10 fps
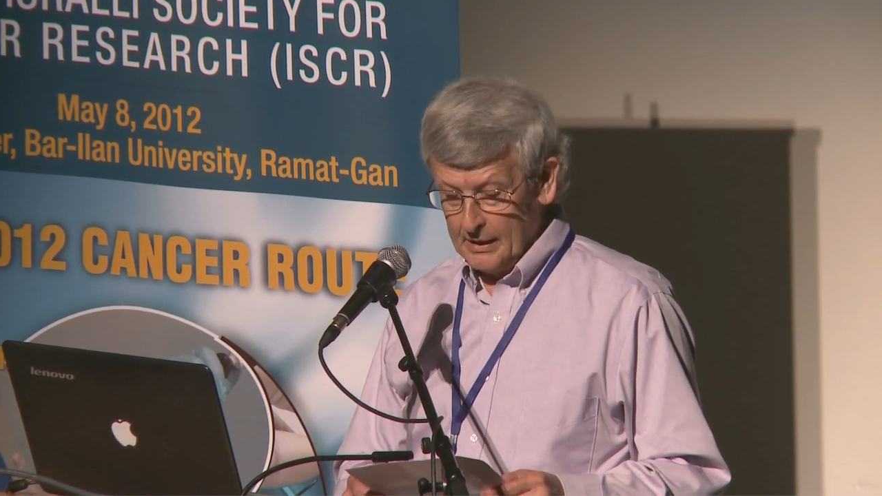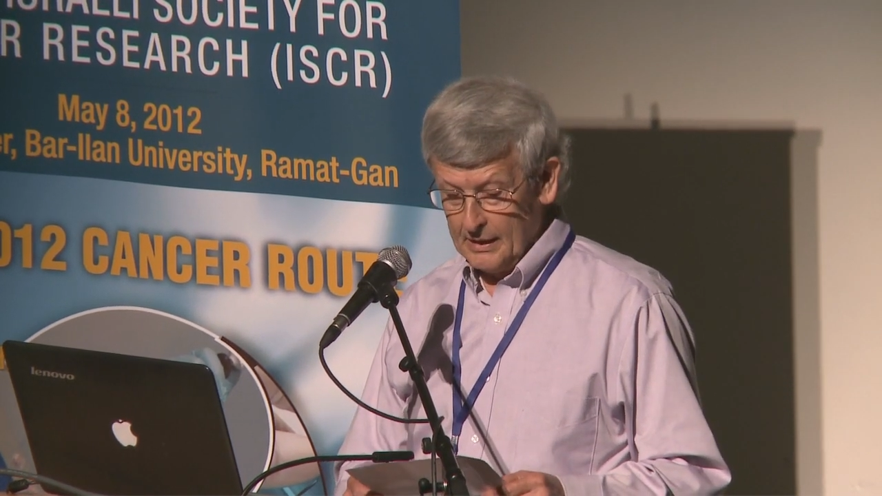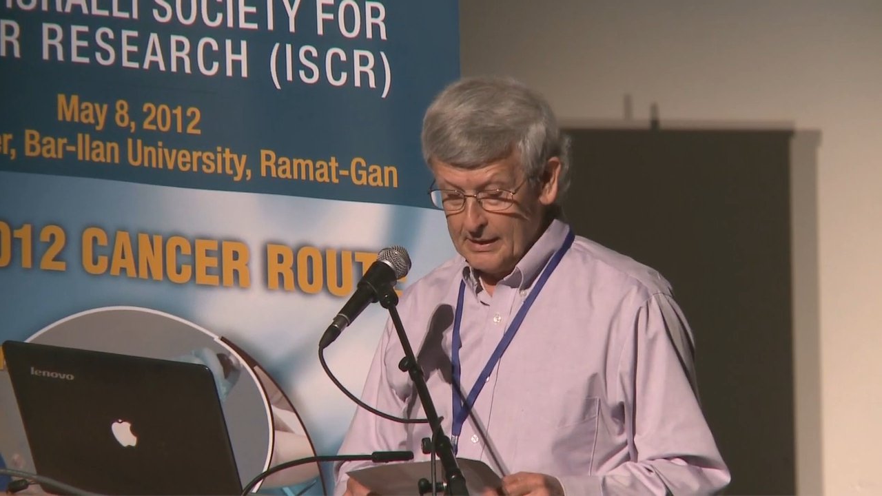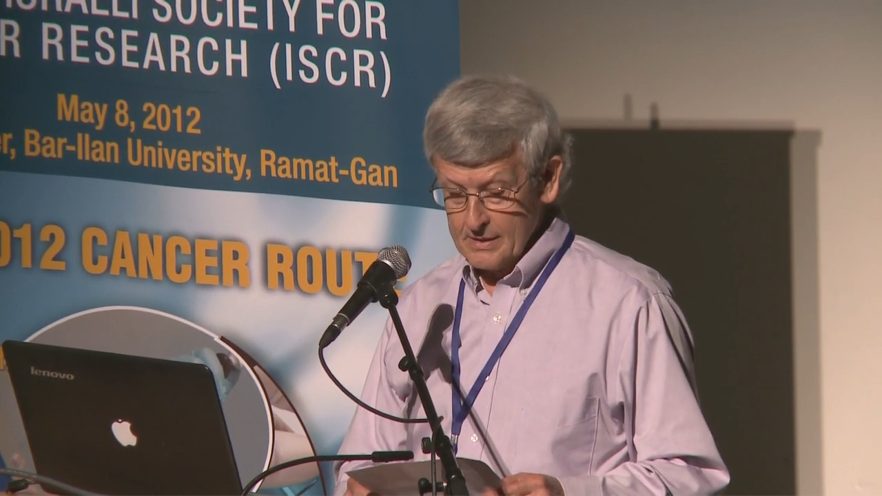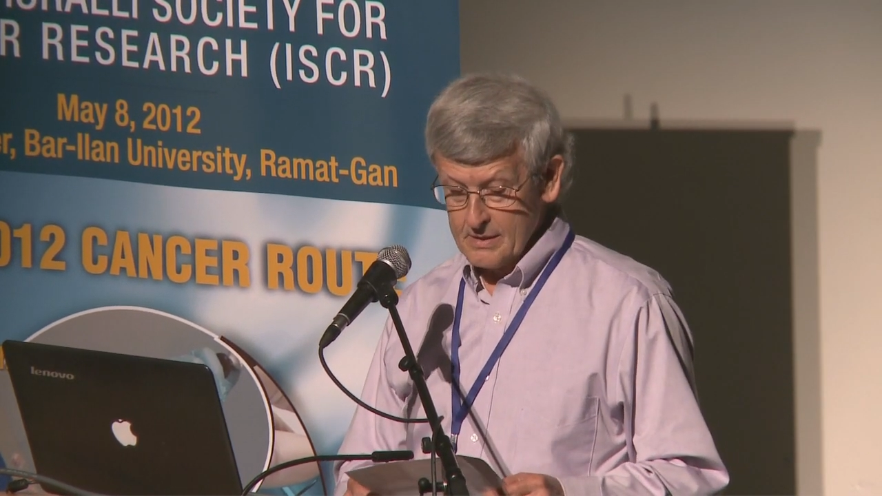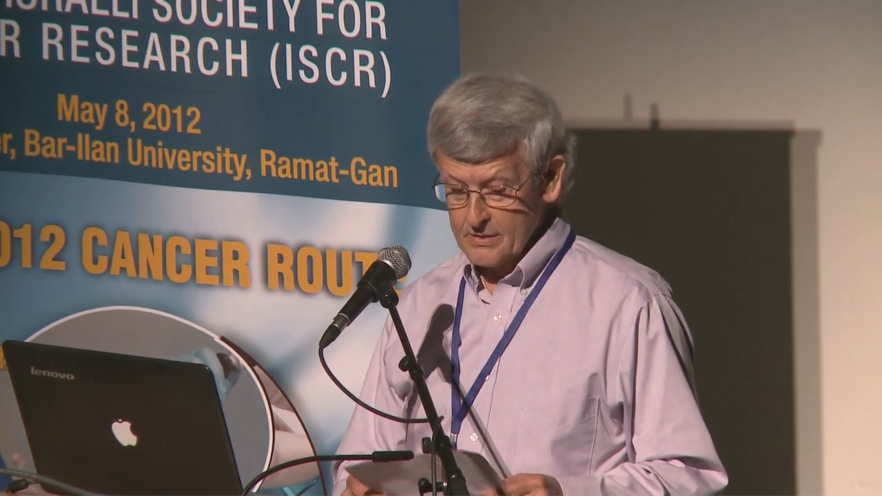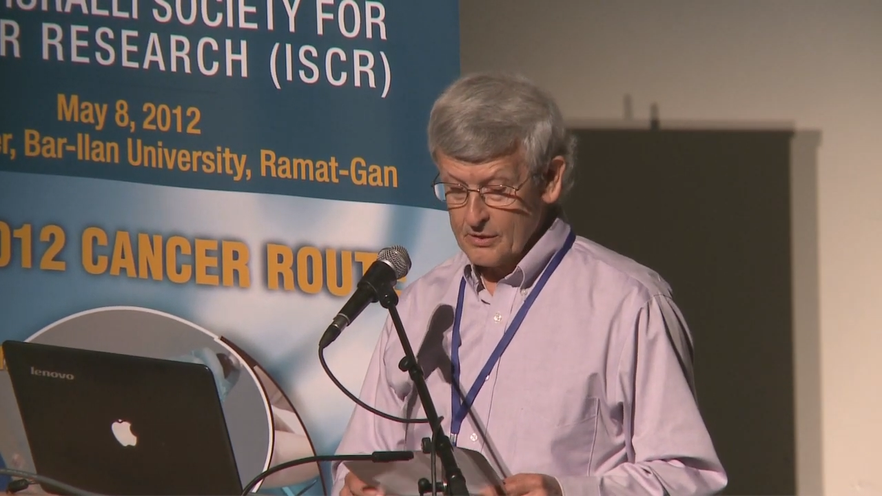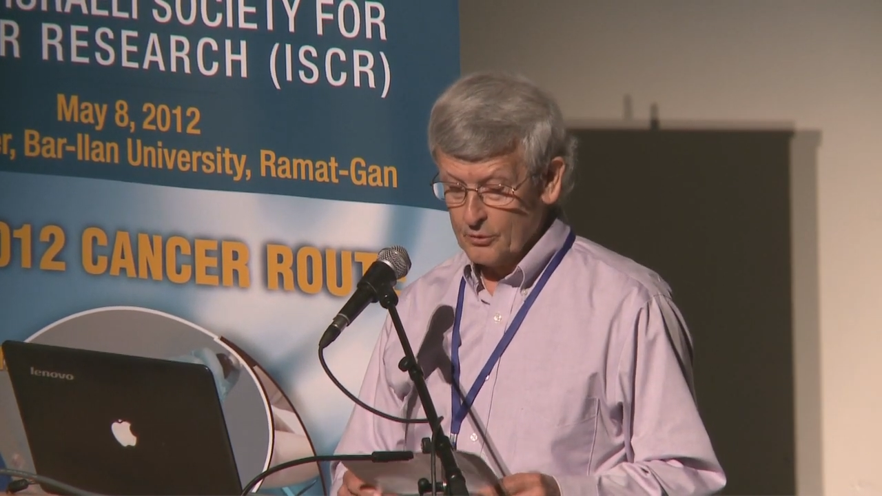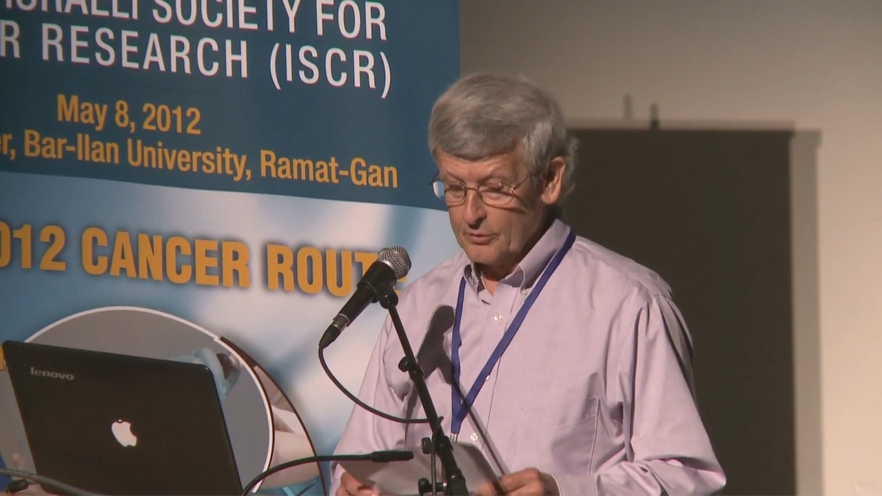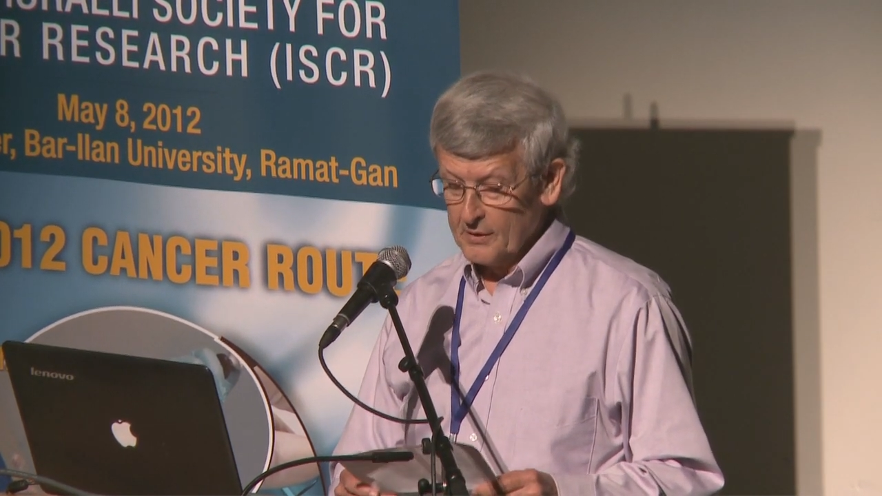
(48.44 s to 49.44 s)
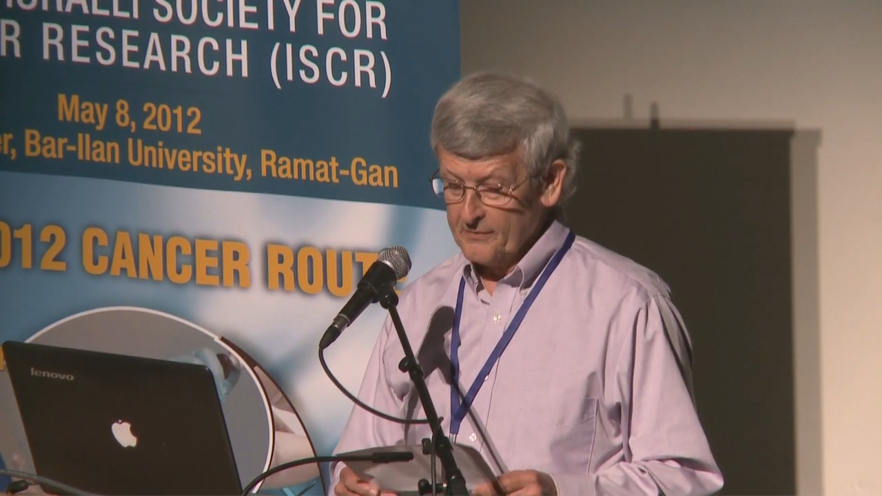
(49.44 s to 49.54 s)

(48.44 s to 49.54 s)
Eliezer Zichrono